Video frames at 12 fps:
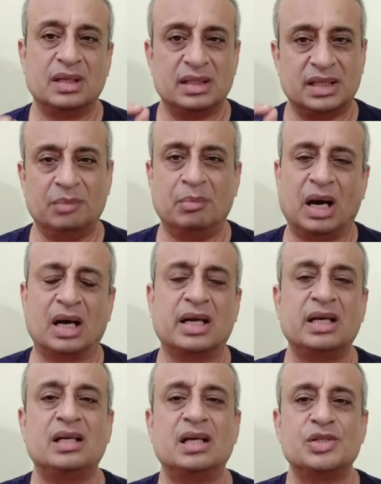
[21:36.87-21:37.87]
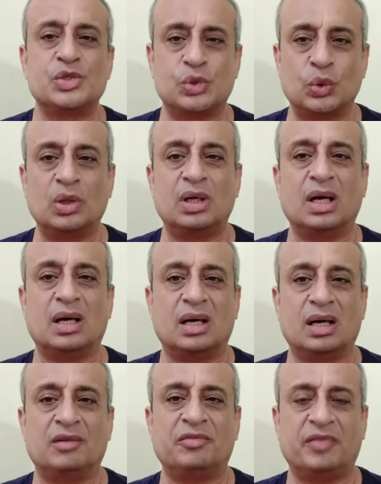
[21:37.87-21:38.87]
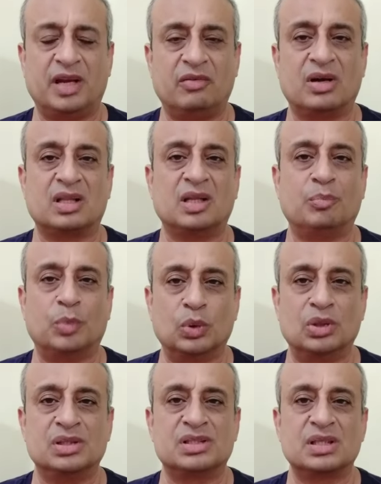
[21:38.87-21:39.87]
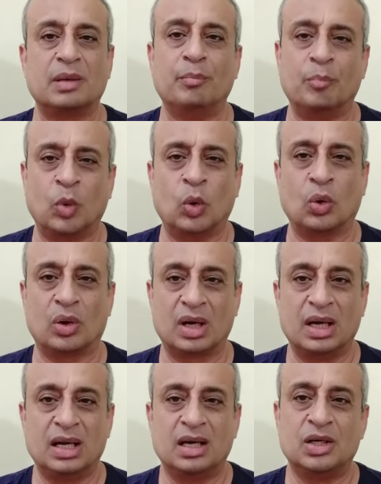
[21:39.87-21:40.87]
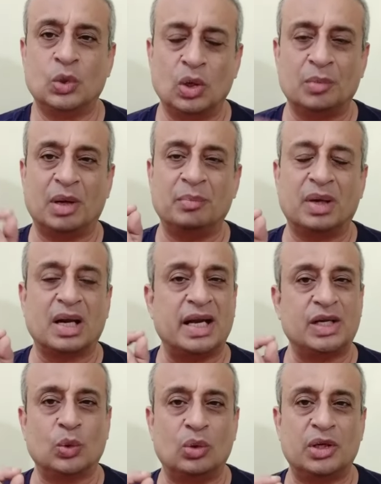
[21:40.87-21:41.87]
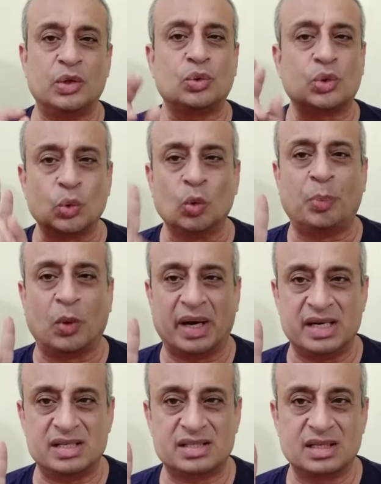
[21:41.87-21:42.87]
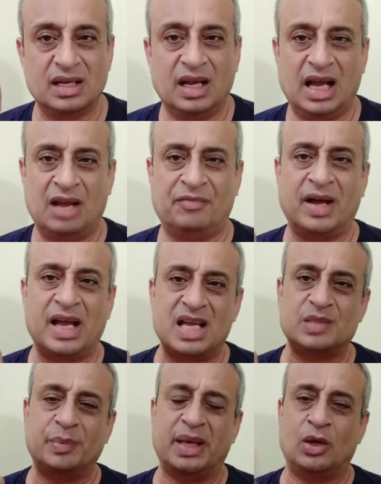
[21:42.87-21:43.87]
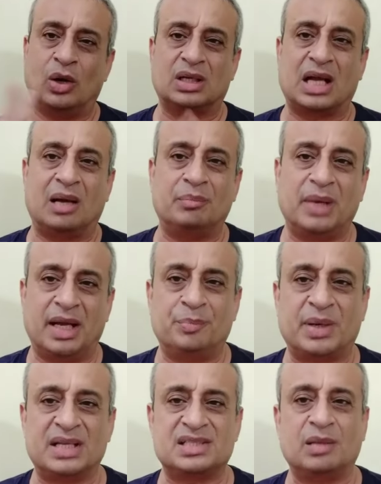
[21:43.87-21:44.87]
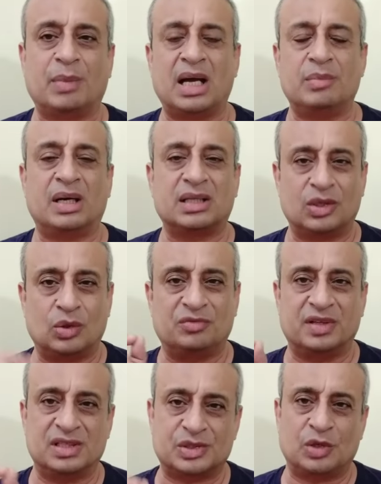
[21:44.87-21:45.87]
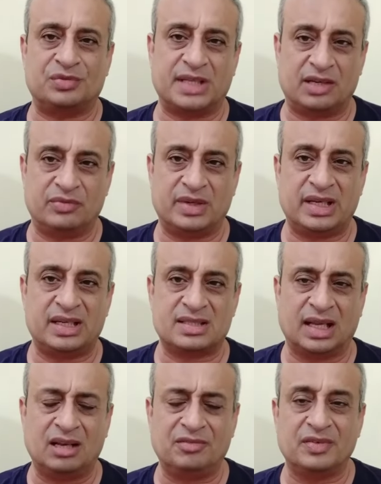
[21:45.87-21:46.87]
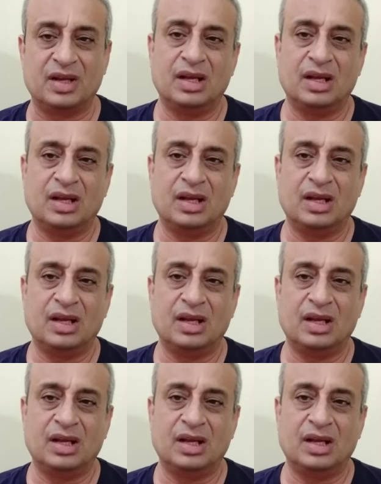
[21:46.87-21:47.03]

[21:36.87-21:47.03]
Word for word: the market should uh, uh, favor the bulls more. Do remember I told you two points. FIIs may not come and press the buy button on 1st of January itself